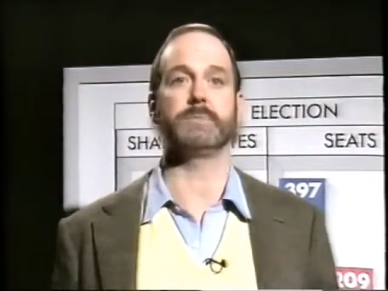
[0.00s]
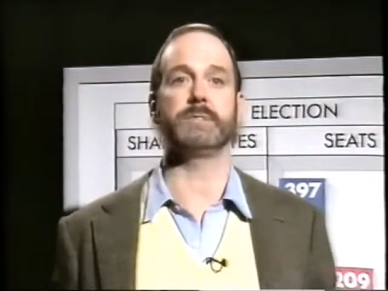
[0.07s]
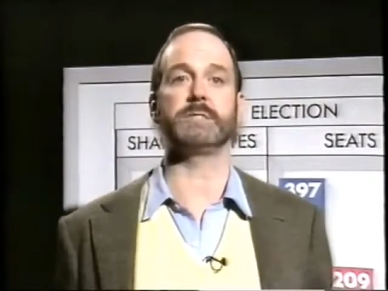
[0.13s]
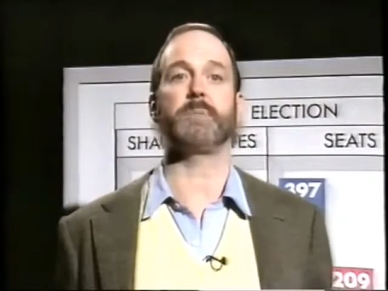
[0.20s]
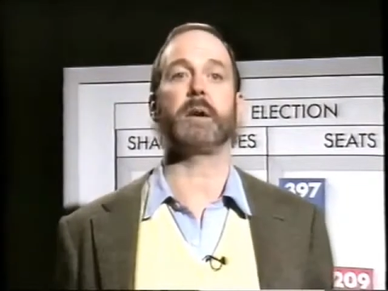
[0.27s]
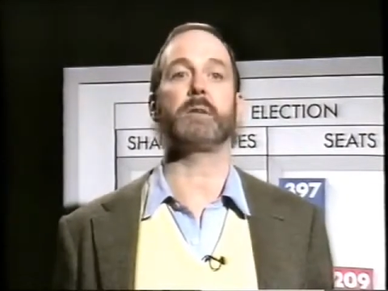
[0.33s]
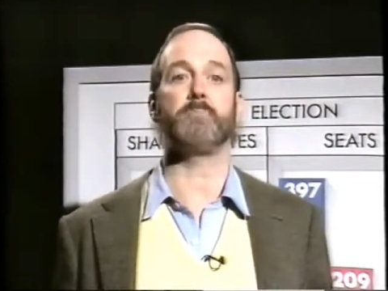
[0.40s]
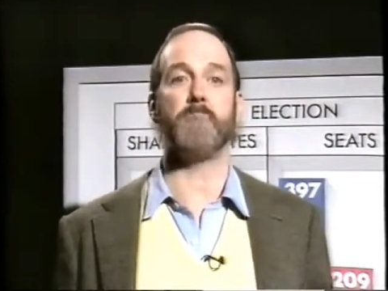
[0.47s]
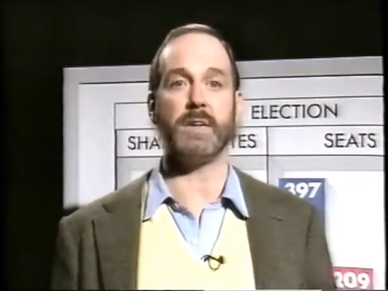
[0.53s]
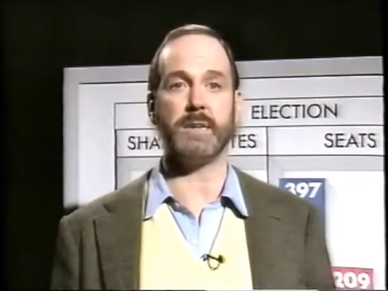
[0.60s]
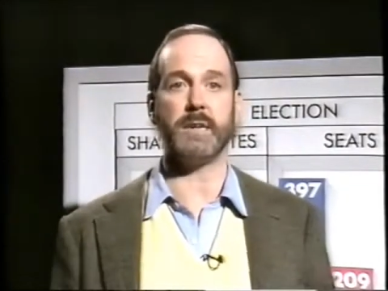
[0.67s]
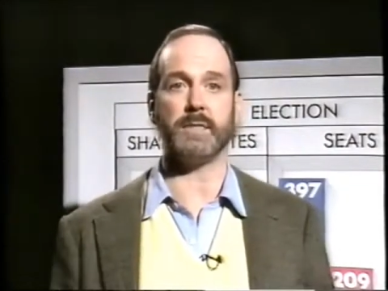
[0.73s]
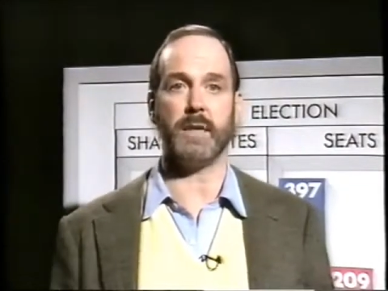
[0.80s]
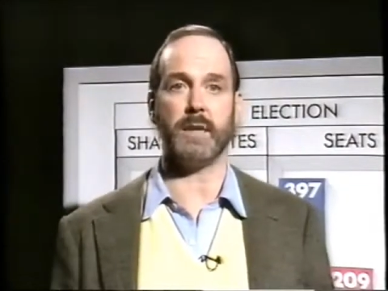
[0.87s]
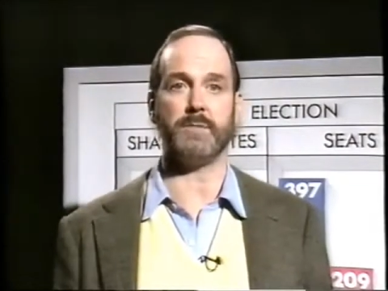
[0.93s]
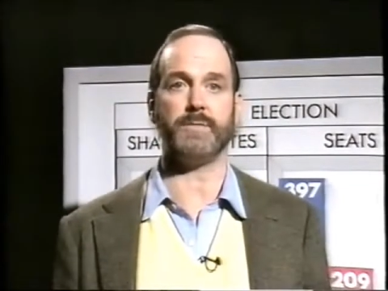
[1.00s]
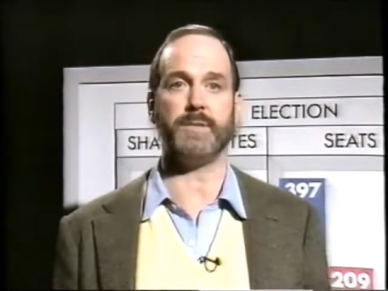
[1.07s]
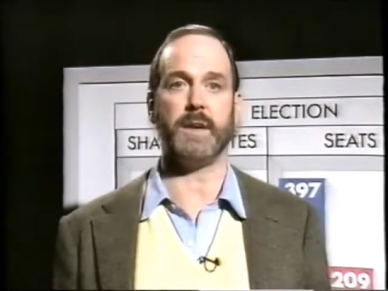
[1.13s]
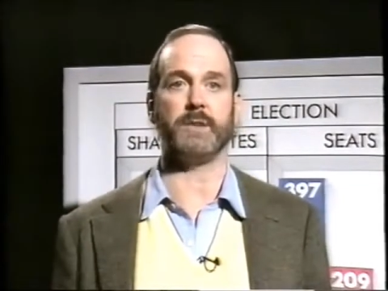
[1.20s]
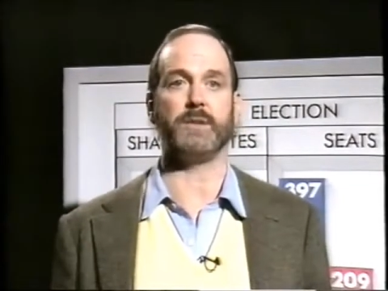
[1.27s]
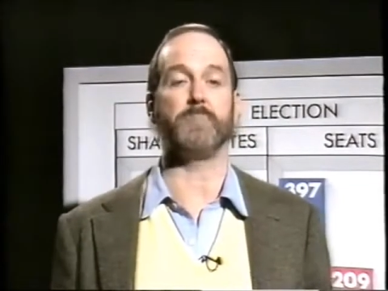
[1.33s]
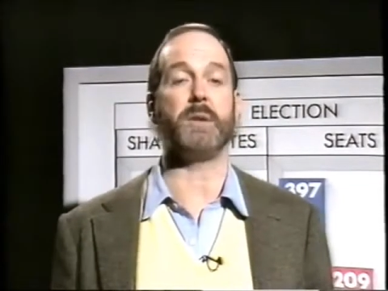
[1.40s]
is about making that
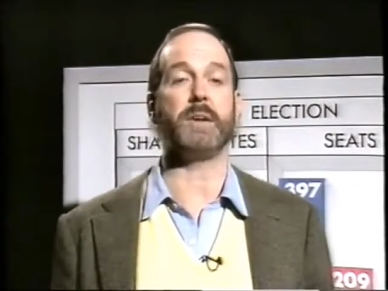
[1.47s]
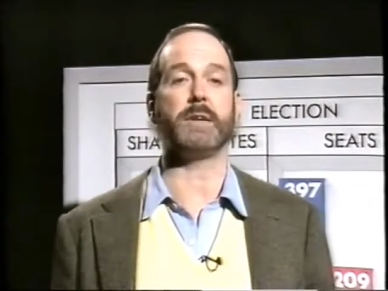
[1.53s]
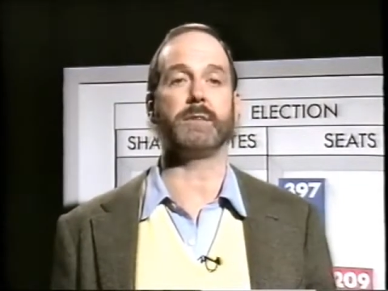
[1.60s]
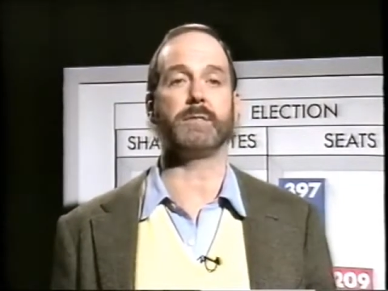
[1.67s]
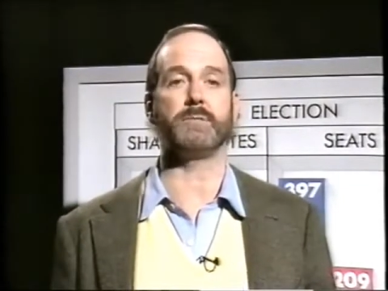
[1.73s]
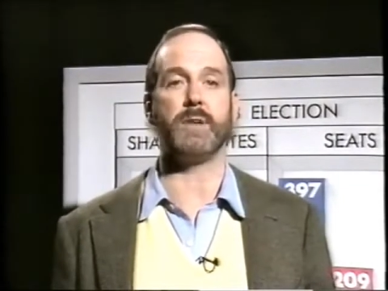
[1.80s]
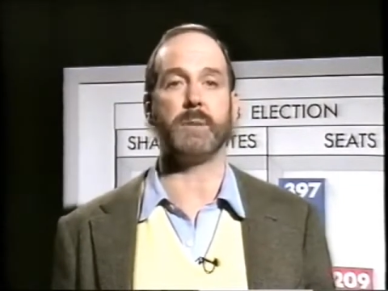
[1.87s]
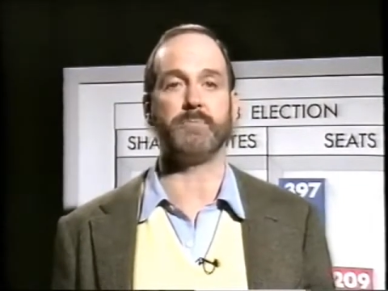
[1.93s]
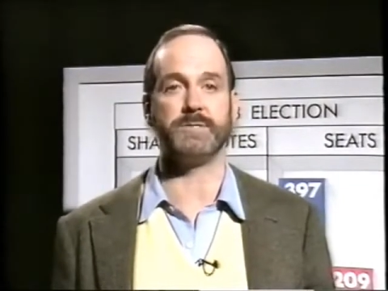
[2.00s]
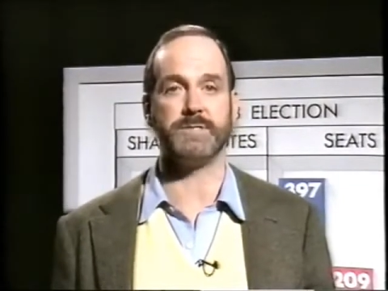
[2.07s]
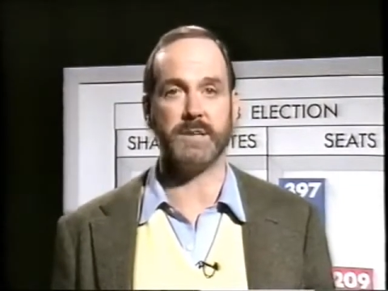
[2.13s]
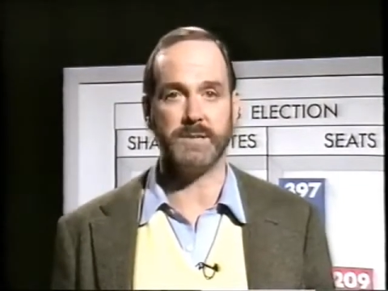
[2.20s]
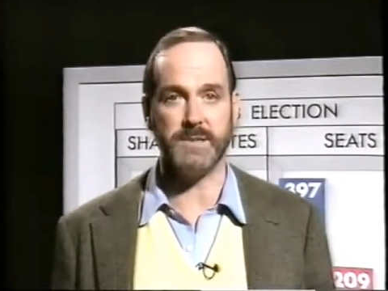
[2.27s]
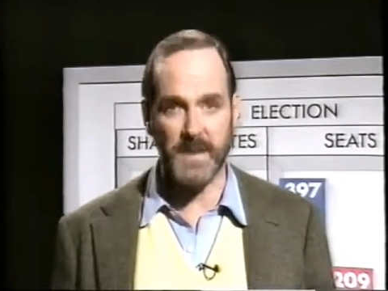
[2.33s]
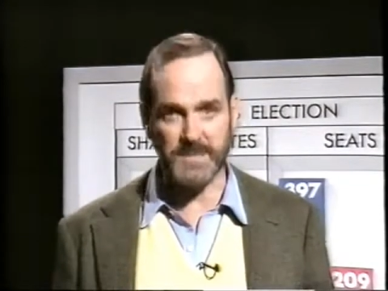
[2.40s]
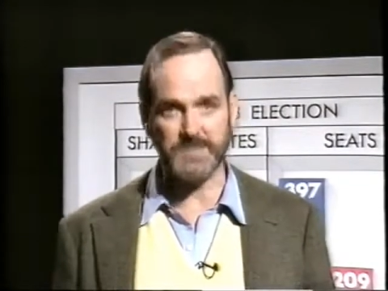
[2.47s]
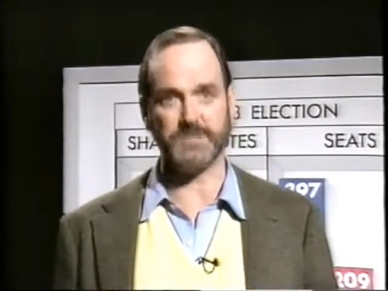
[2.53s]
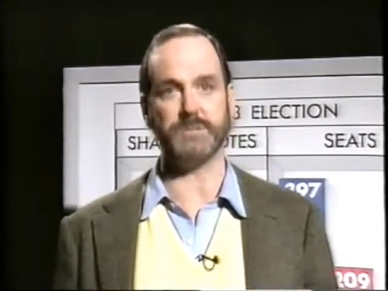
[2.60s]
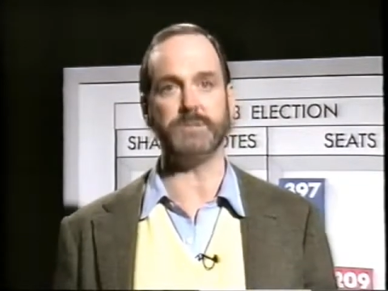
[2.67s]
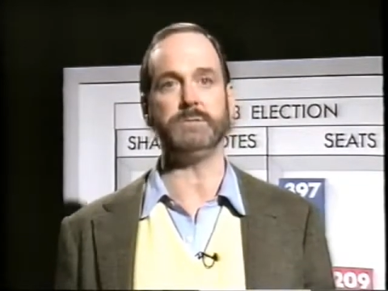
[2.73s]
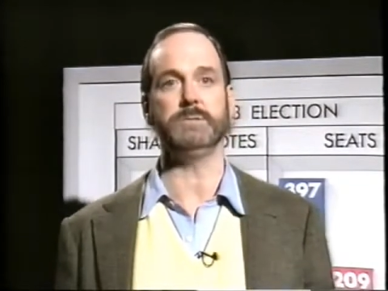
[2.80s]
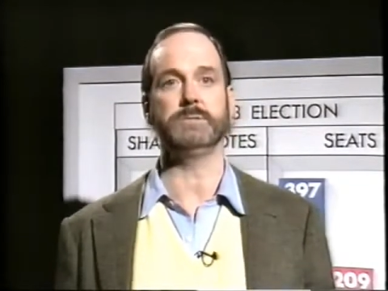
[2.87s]
fairer, making the
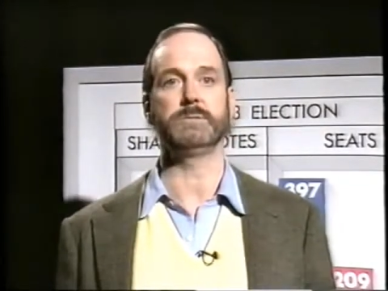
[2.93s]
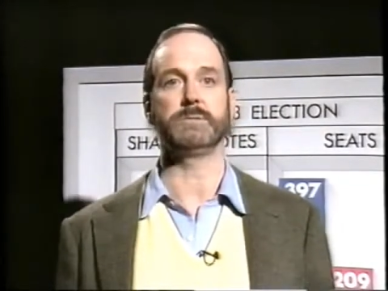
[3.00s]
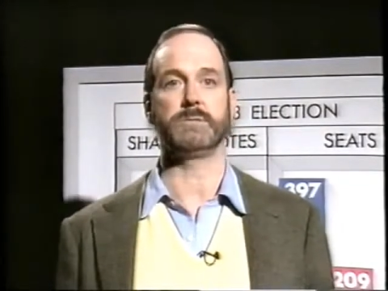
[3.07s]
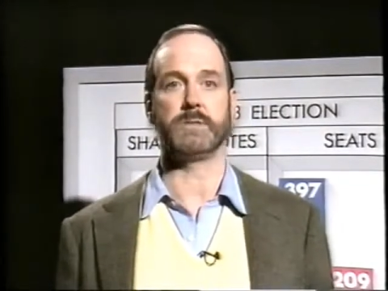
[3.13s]
representation,